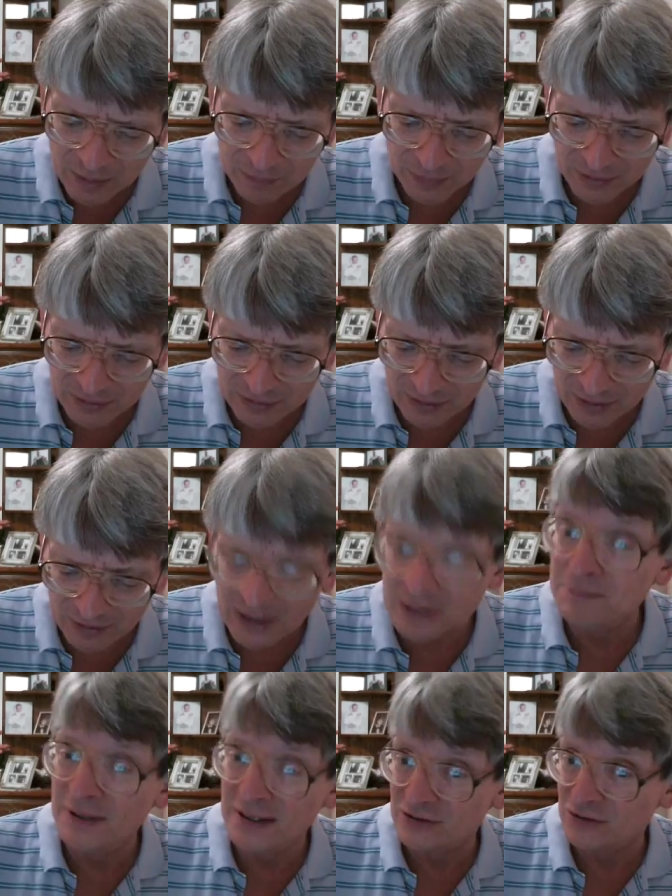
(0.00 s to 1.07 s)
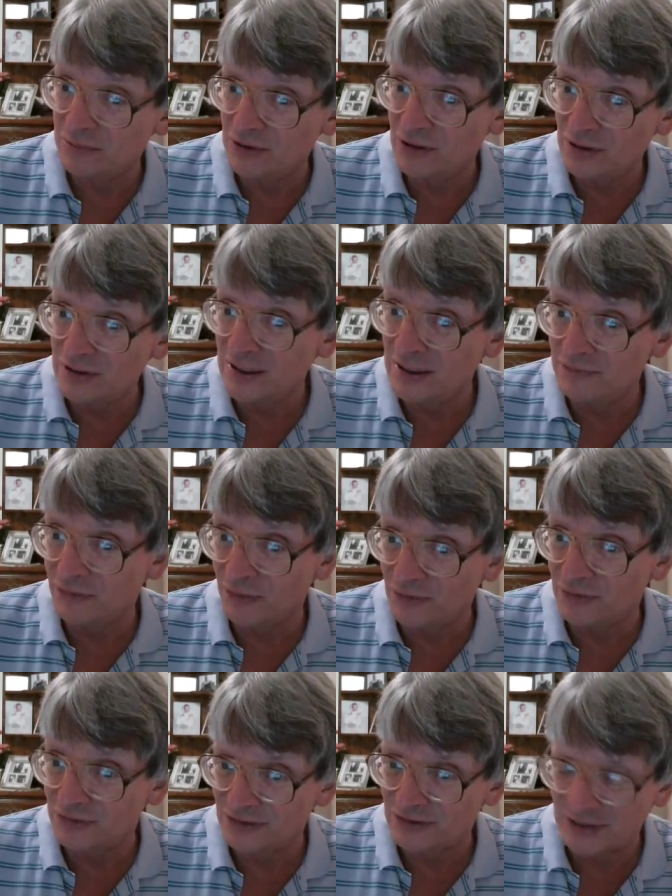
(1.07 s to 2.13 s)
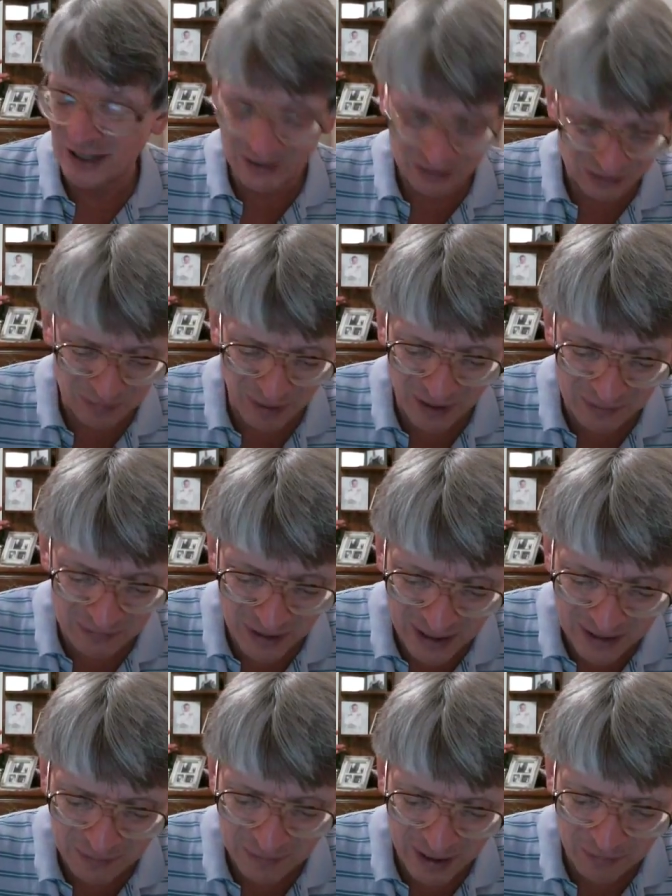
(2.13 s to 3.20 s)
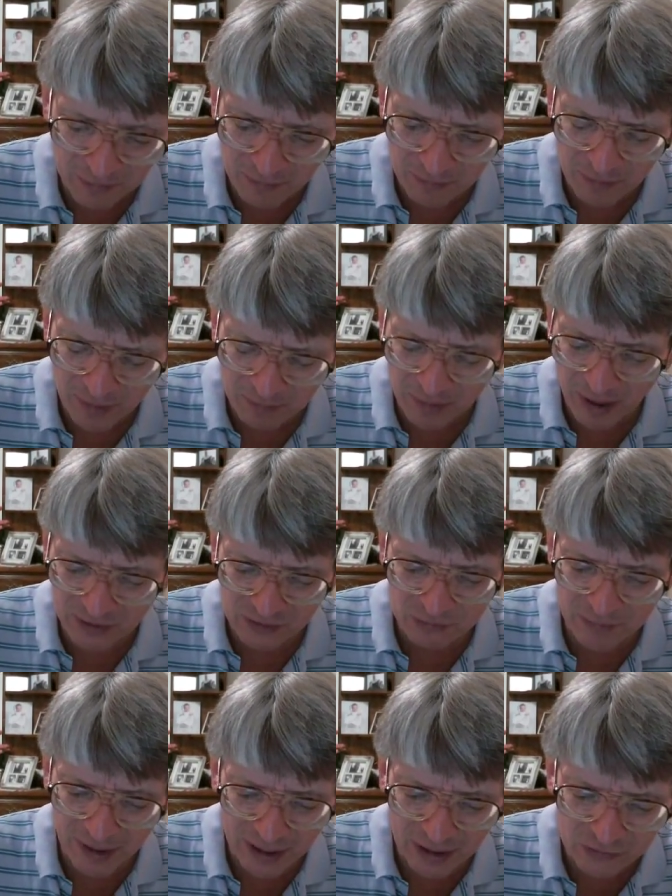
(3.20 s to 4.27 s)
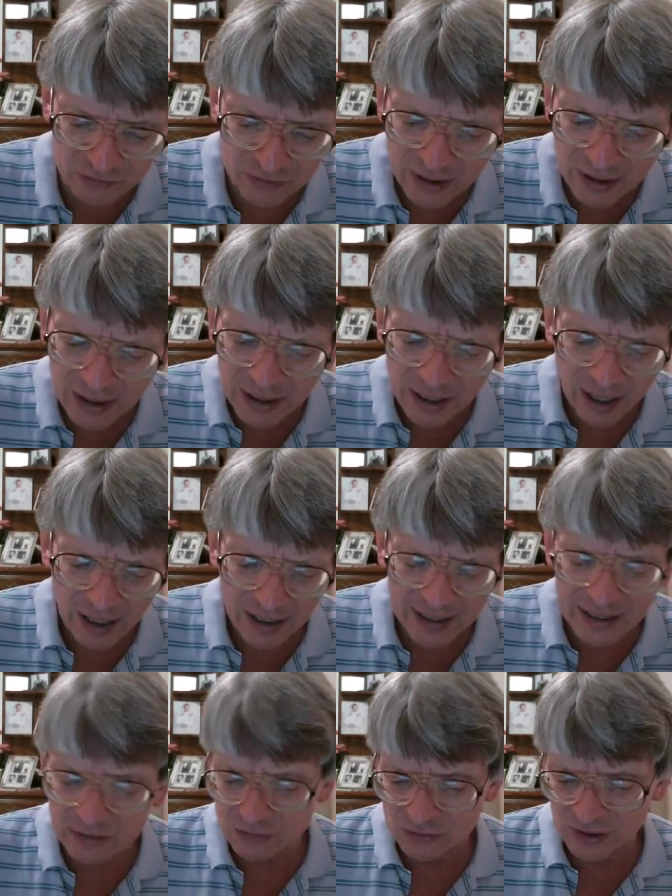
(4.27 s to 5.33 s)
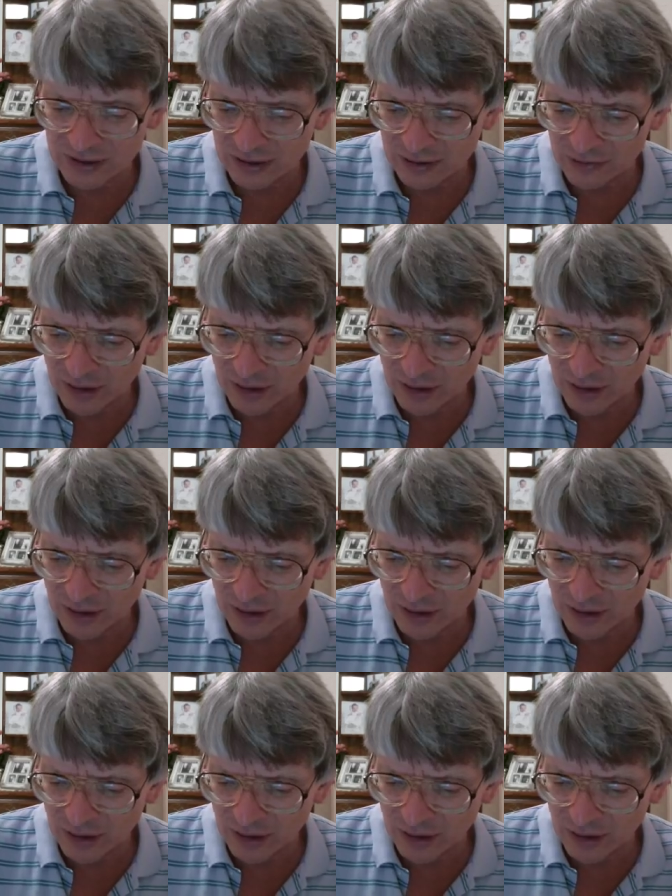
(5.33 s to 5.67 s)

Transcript: But uh, they picked some good influences. That's the bottom line about a Modest Mouse. Uh, interesting.